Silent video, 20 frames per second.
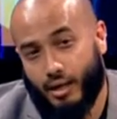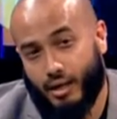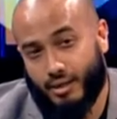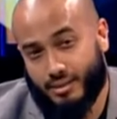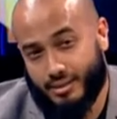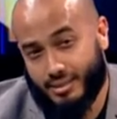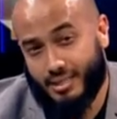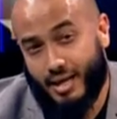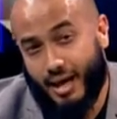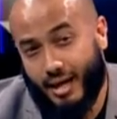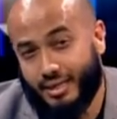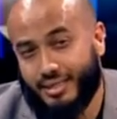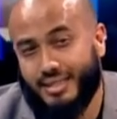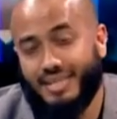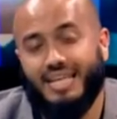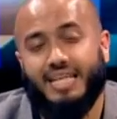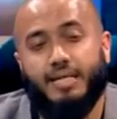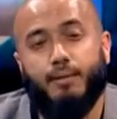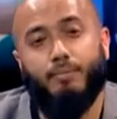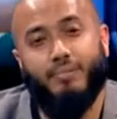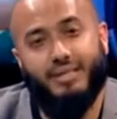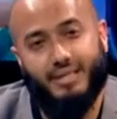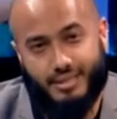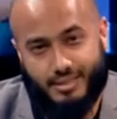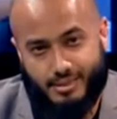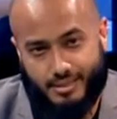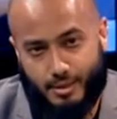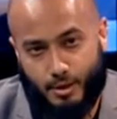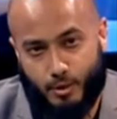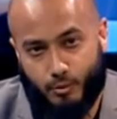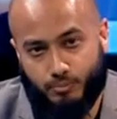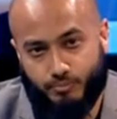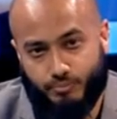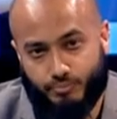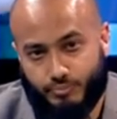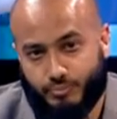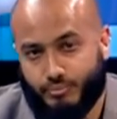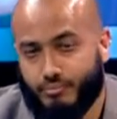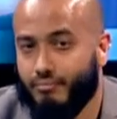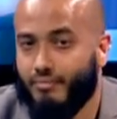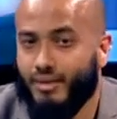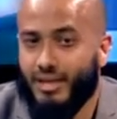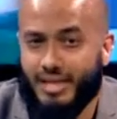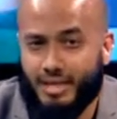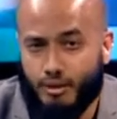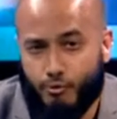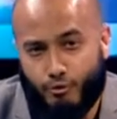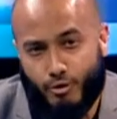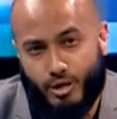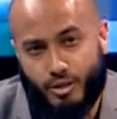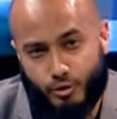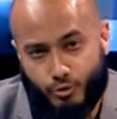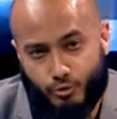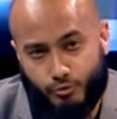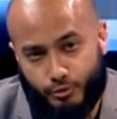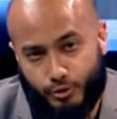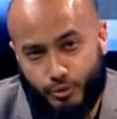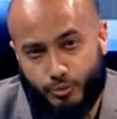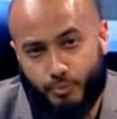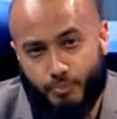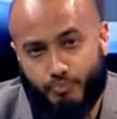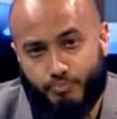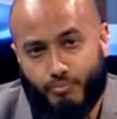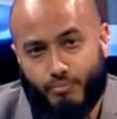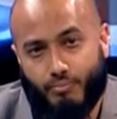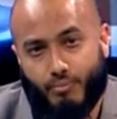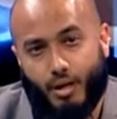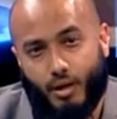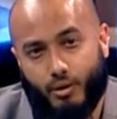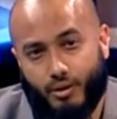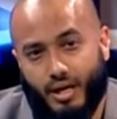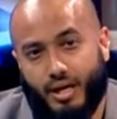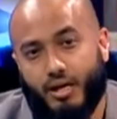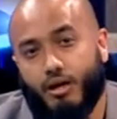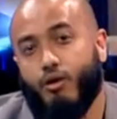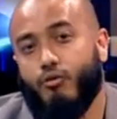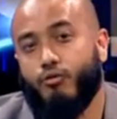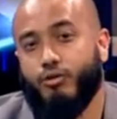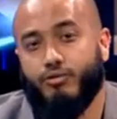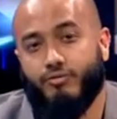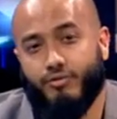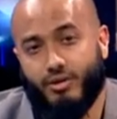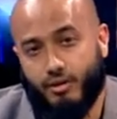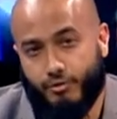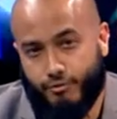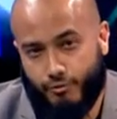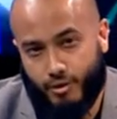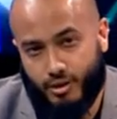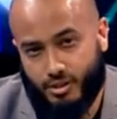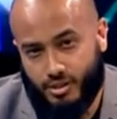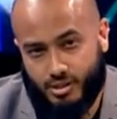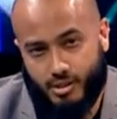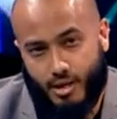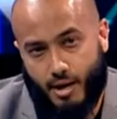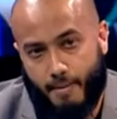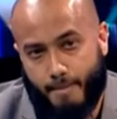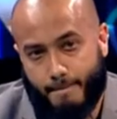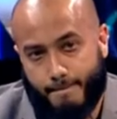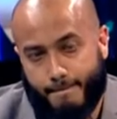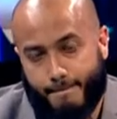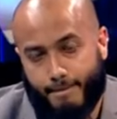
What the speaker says: signed in BSL in front of you, okay, for the very first time.